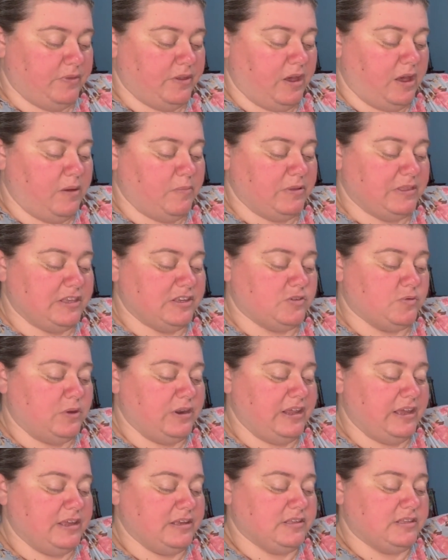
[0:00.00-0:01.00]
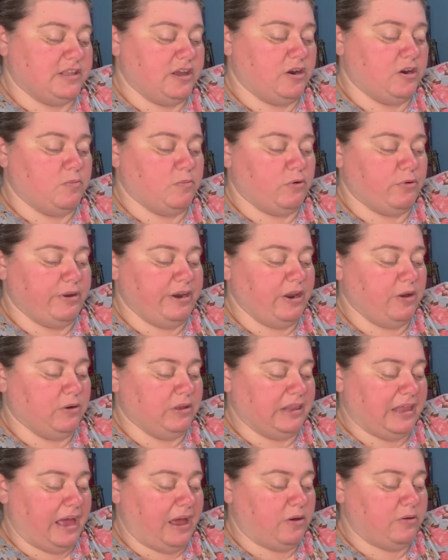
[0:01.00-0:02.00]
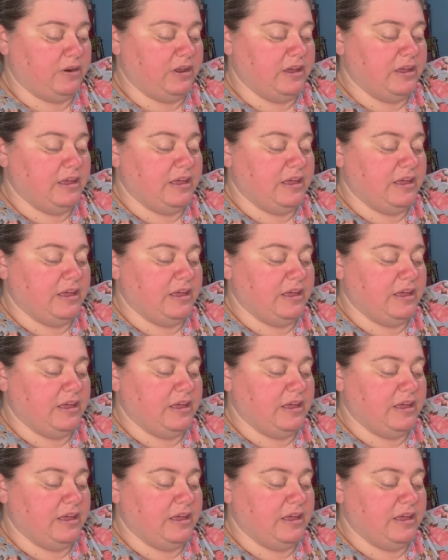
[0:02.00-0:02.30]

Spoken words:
But this one is their Merino Cloud.